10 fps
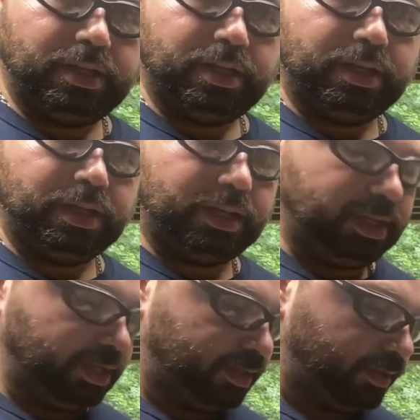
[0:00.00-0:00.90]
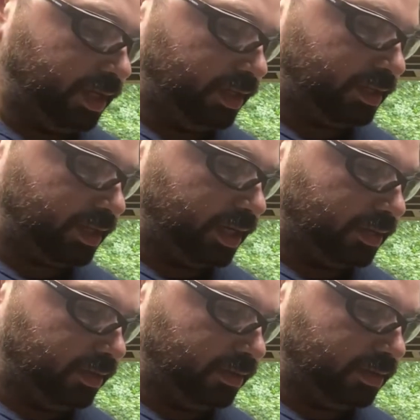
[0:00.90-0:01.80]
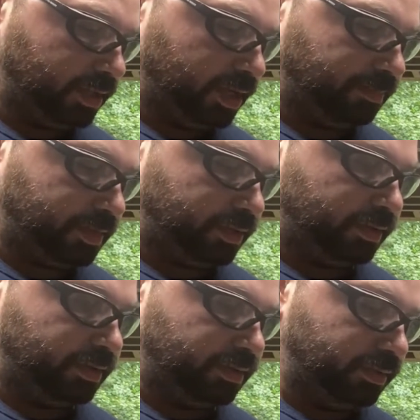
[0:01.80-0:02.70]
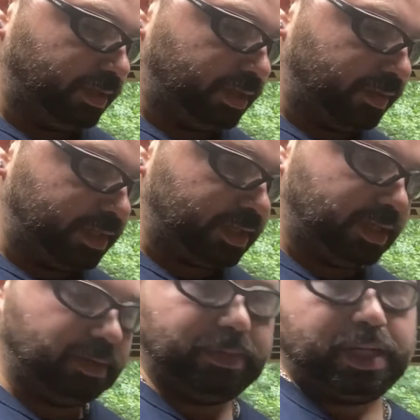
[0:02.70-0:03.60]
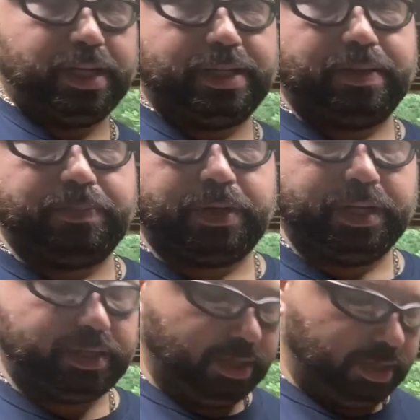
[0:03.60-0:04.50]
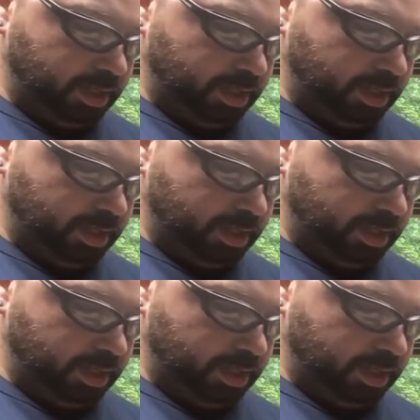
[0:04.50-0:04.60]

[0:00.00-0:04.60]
uh, heat treat cycle up to the quenching. I'm not going to temper it.